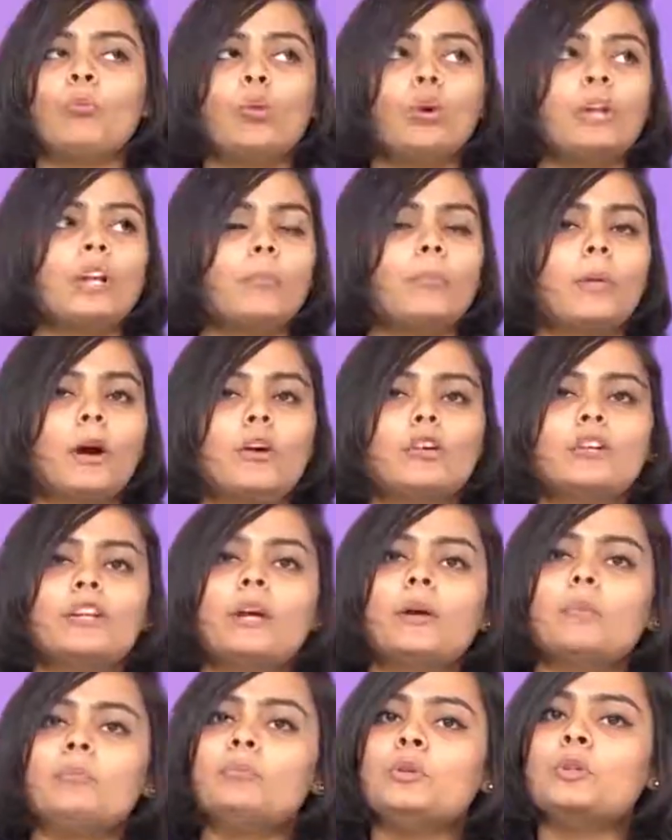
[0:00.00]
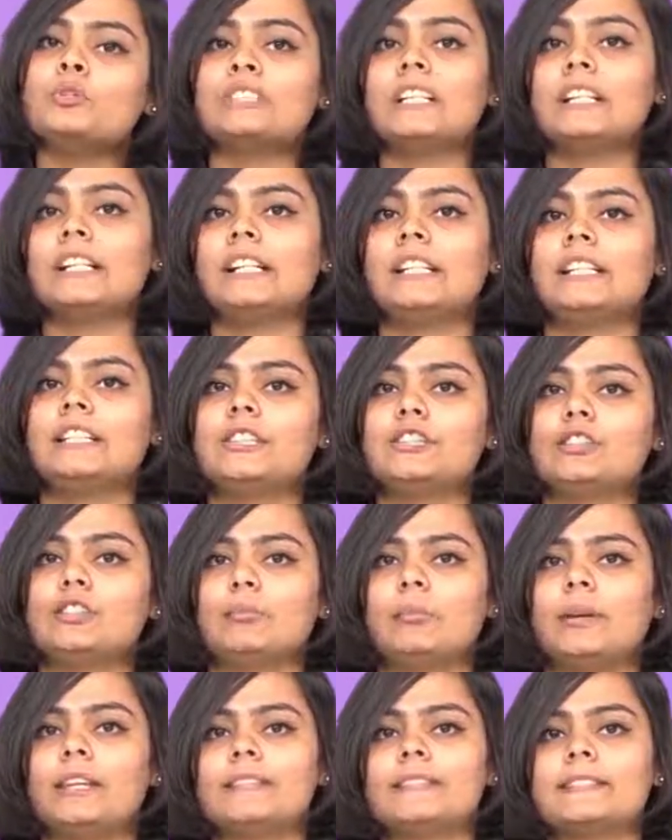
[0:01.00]
more about musical
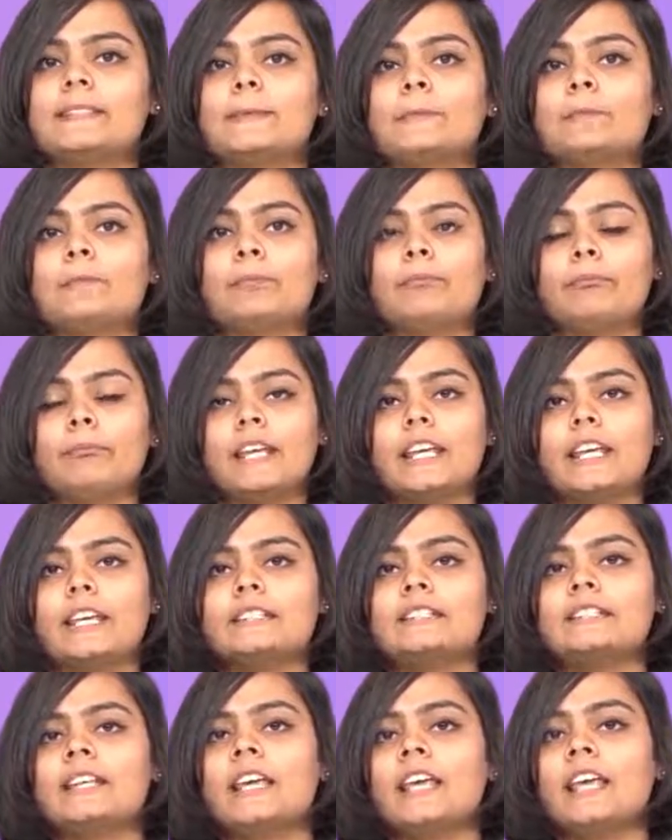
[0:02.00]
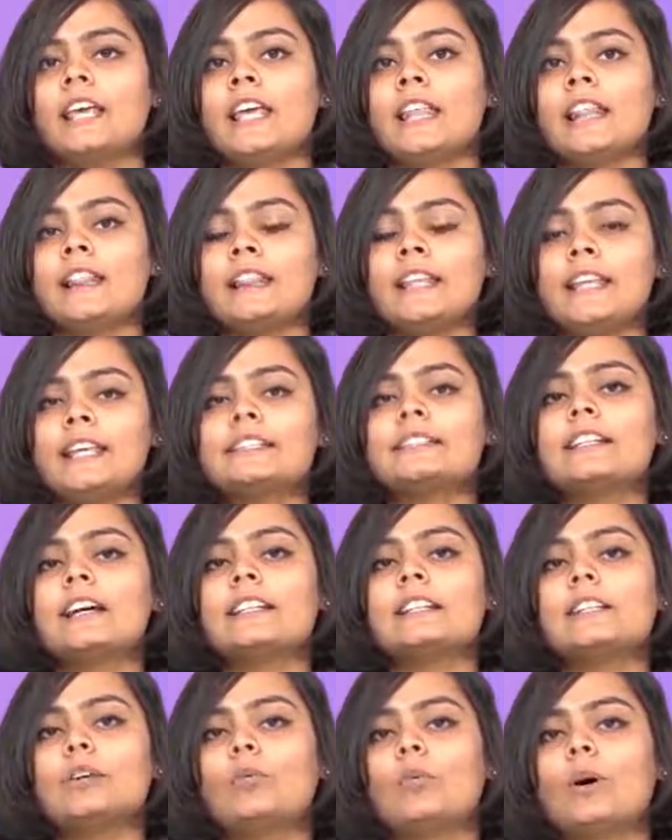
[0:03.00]
instruments, because these
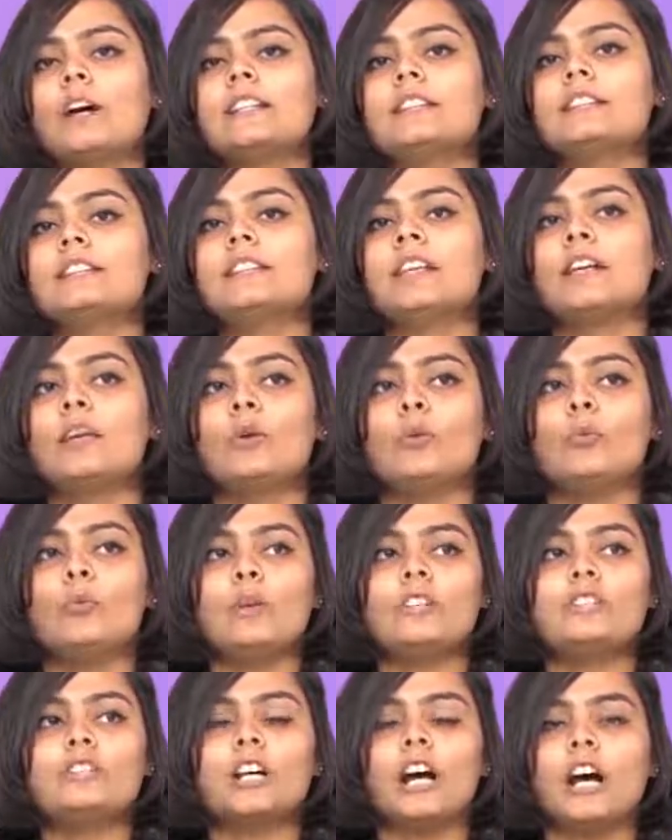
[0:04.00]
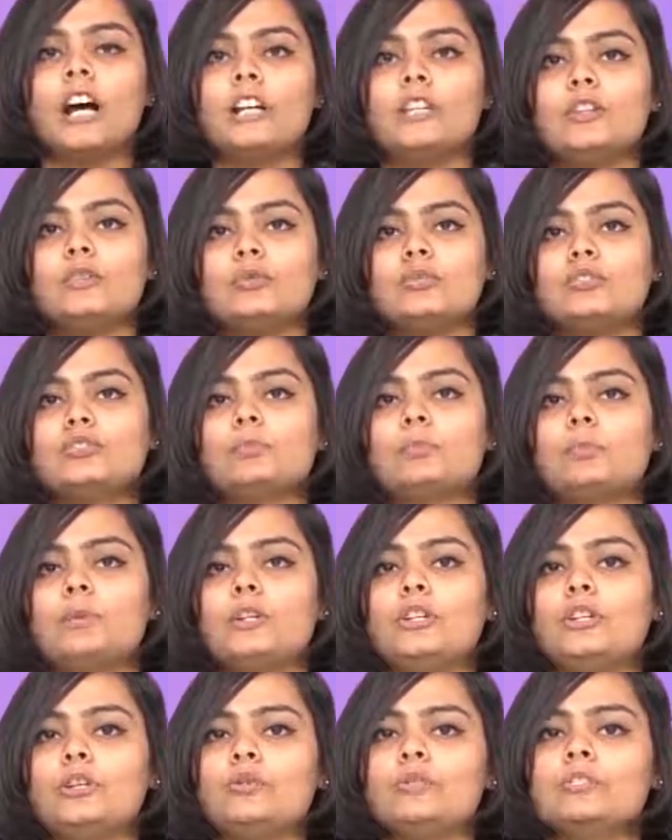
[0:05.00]
are the ones which are used to
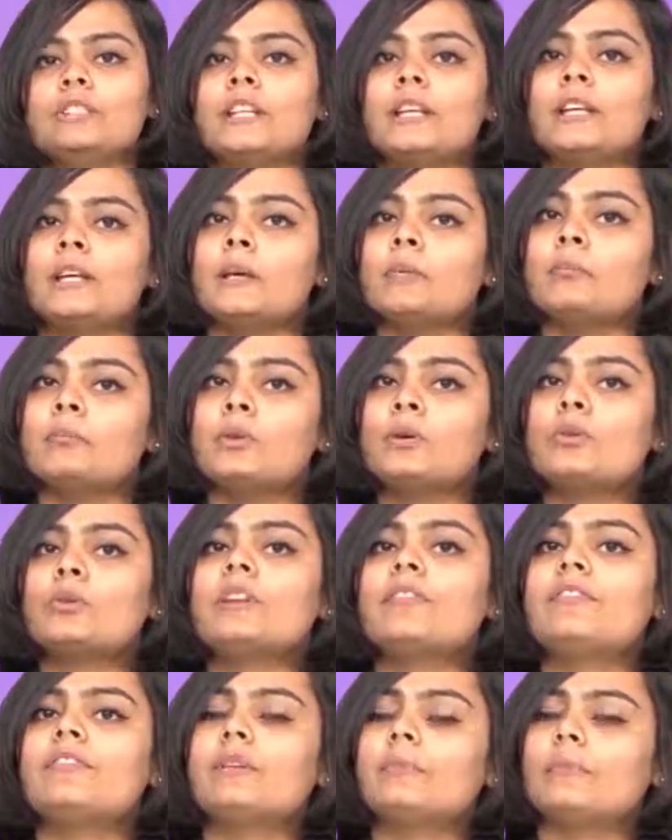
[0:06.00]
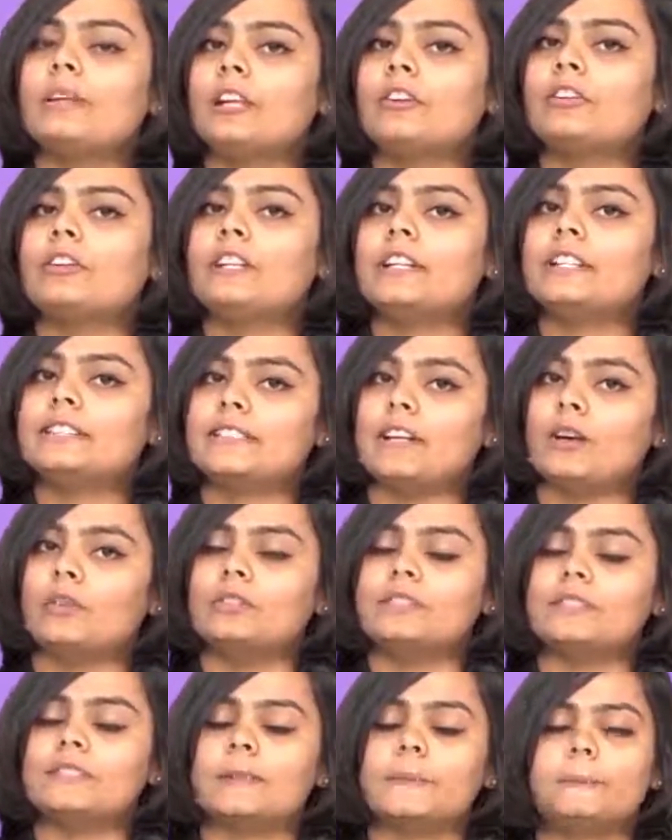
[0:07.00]
produce beautiful melodious
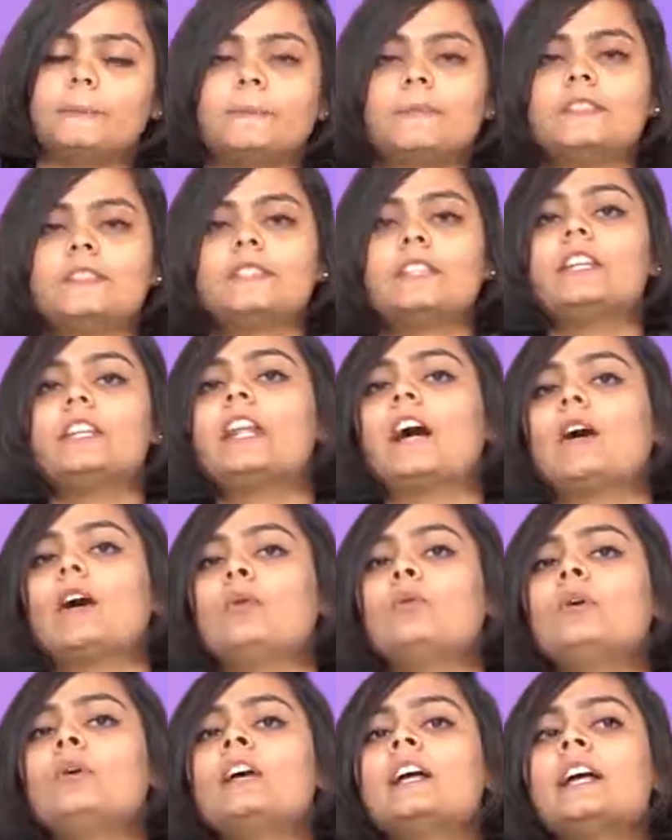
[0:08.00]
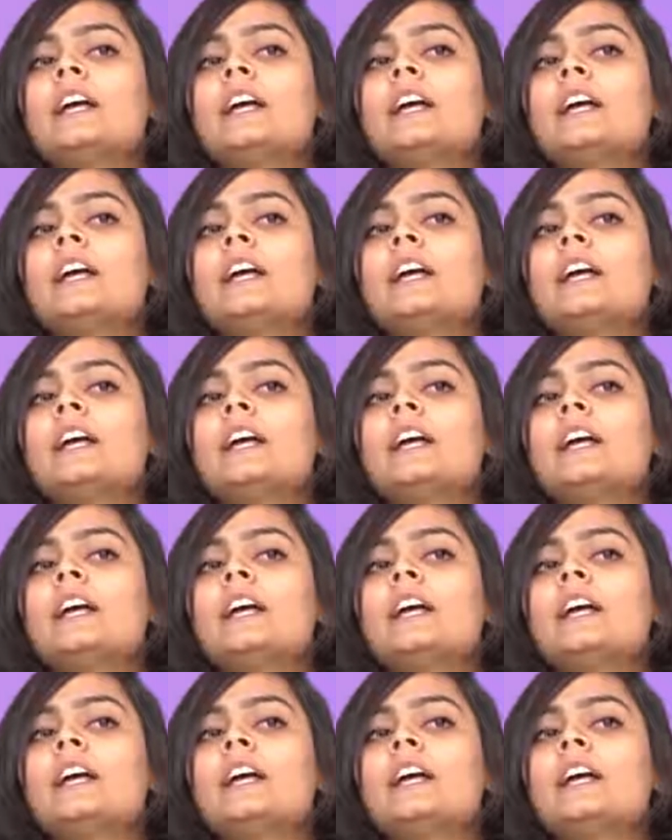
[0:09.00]
sounds. So now,